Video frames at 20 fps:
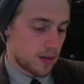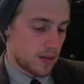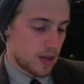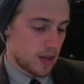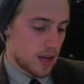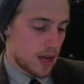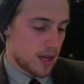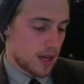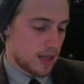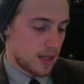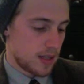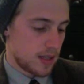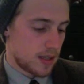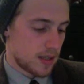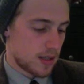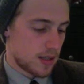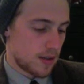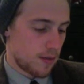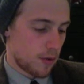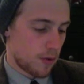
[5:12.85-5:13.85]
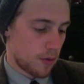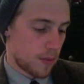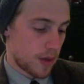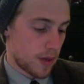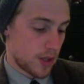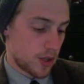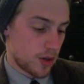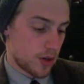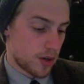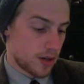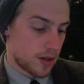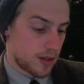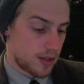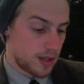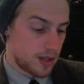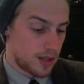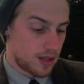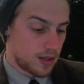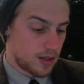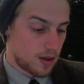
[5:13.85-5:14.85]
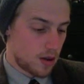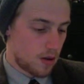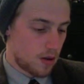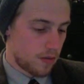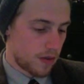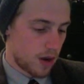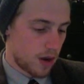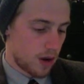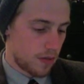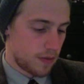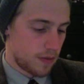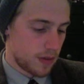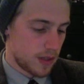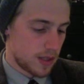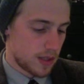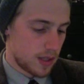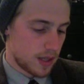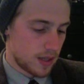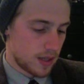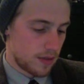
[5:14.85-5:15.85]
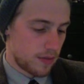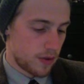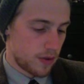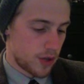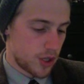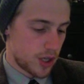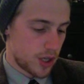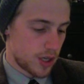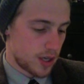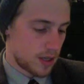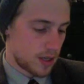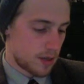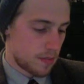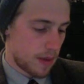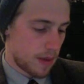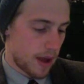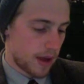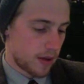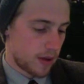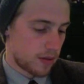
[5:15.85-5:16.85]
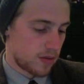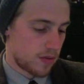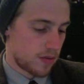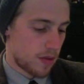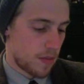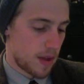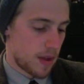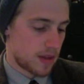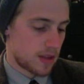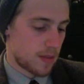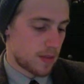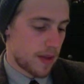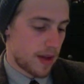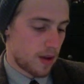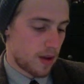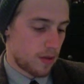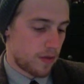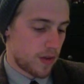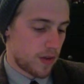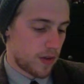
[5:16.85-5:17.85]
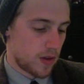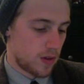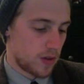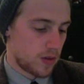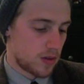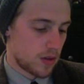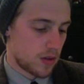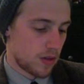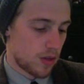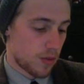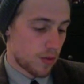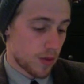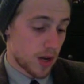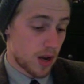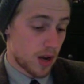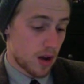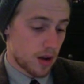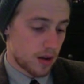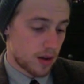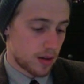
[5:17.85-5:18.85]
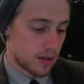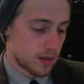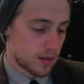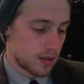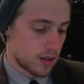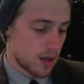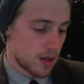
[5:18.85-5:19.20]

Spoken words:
The 1864 mixture consists of carefully selected Virginia tobaccos from the best tobacco fields on 3 continents.